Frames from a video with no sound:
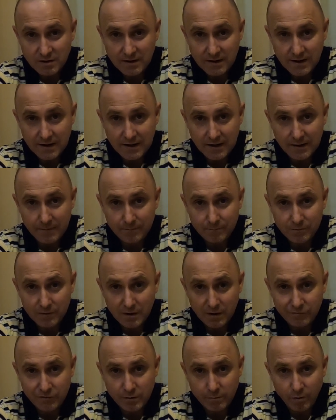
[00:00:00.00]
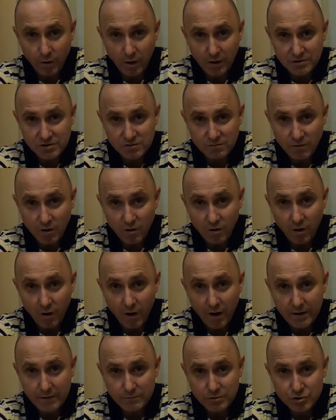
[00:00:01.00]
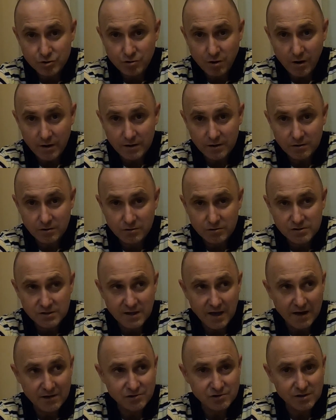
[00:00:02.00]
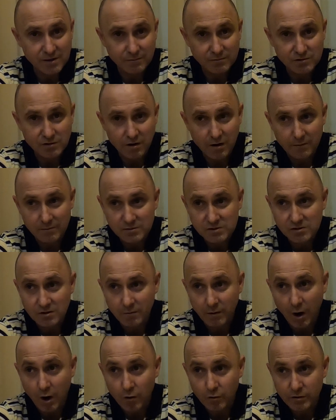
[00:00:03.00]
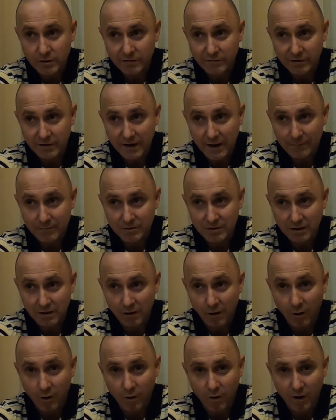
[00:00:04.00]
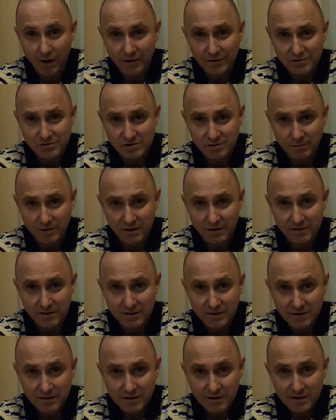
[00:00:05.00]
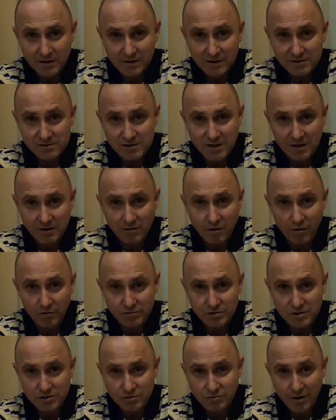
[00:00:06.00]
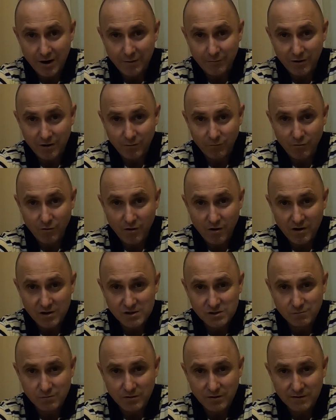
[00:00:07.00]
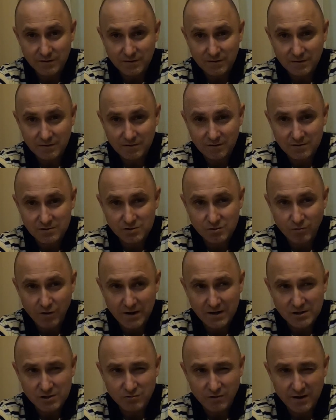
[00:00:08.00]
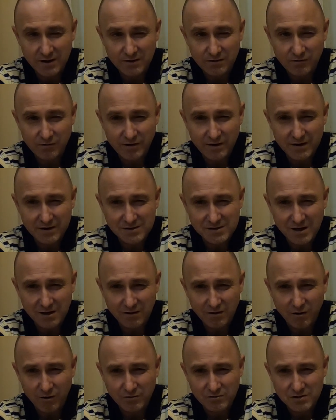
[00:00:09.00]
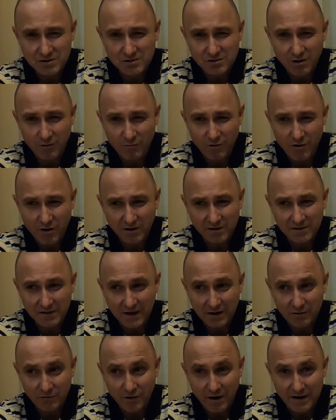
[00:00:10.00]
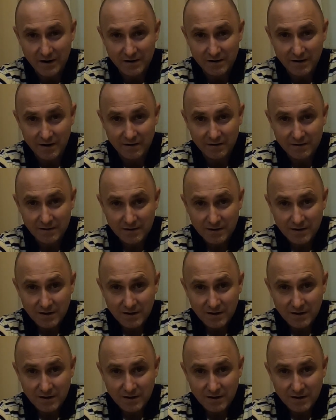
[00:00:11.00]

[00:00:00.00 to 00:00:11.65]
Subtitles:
If you're buying small items, try to use cash sometimes. Stop holding everyone up in the lines. I mean, technology's great when it works, but it's 2023 and technology's not working that great yet.